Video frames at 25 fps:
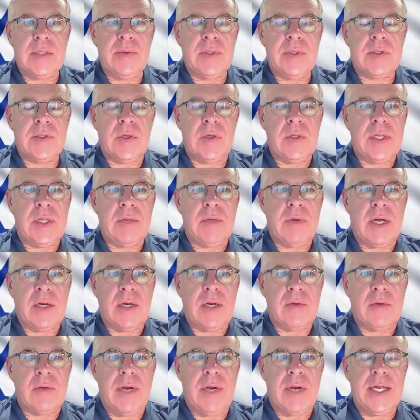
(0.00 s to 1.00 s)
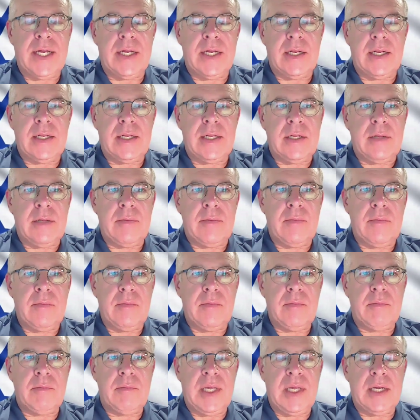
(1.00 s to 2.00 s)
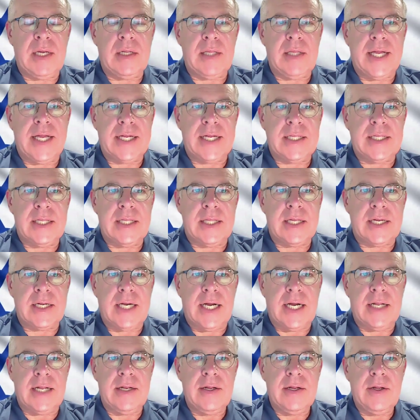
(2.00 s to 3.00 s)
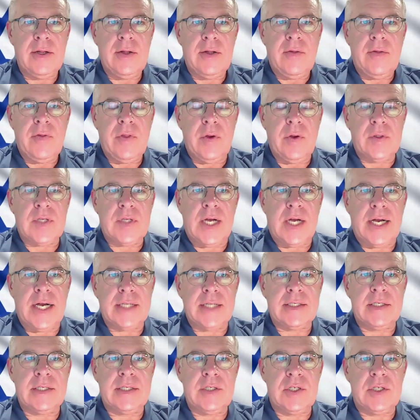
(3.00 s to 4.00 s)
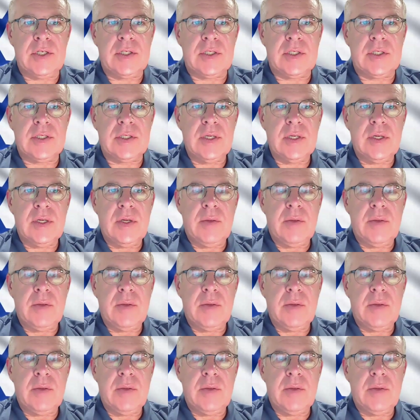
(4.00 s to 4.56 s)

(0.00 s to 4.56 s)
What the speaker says: It was only Ronald Reagan being elected that got those hostages